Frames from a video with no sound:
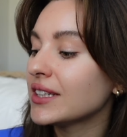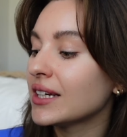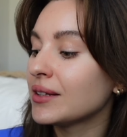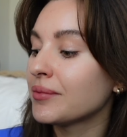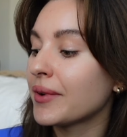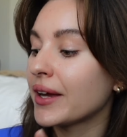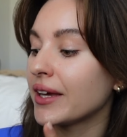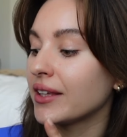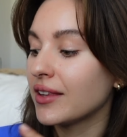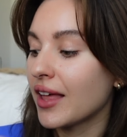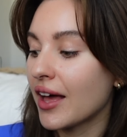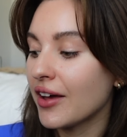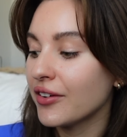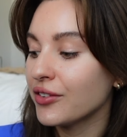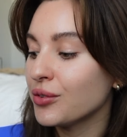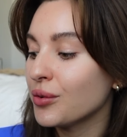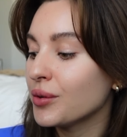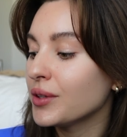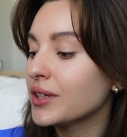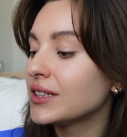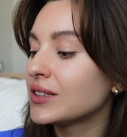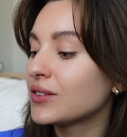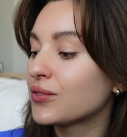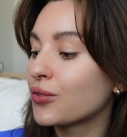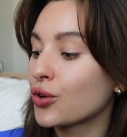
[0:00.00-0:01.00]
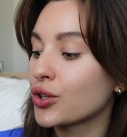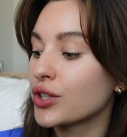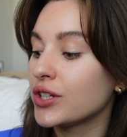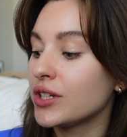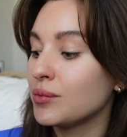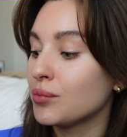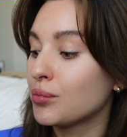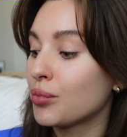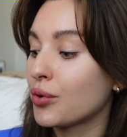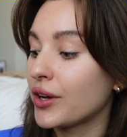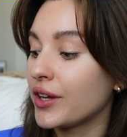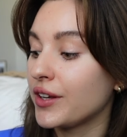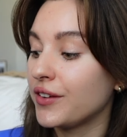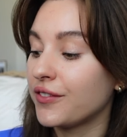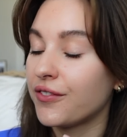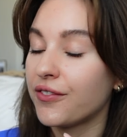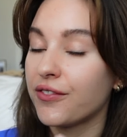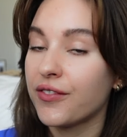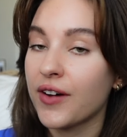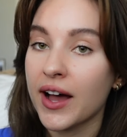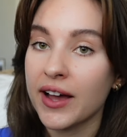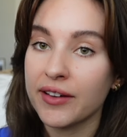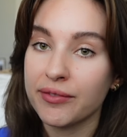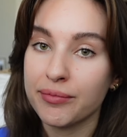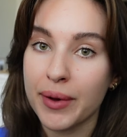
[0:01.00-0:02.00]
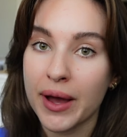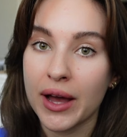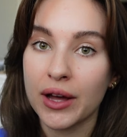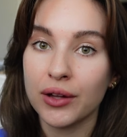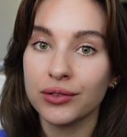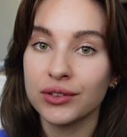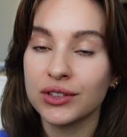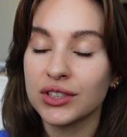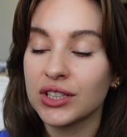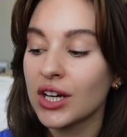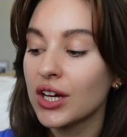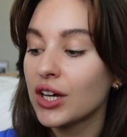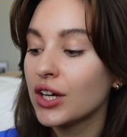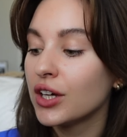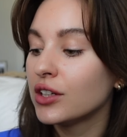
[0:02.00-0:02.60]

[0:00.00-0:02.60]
and my left one is 14.5 pounds.